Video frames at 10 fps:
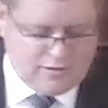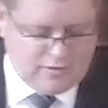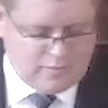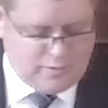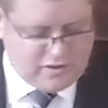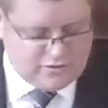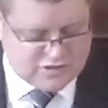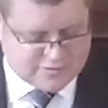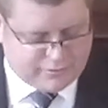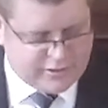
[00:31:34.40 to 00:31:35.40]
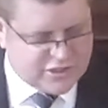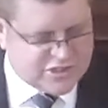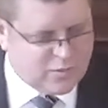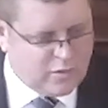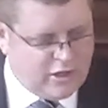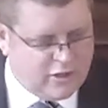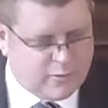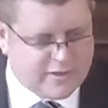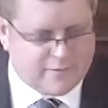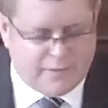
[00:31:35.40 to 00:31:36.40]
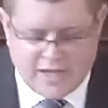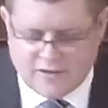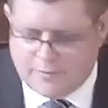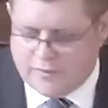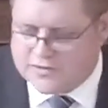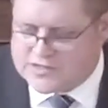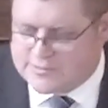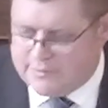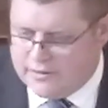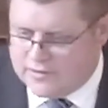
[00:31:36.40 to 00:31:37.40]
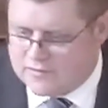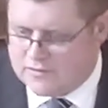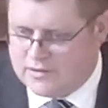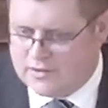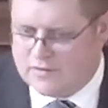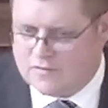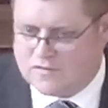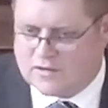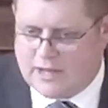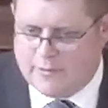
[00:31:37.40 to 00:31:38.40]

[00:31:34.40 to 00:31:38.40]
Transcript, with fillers: We don't just preach the word, we depend upon the Spirit to come in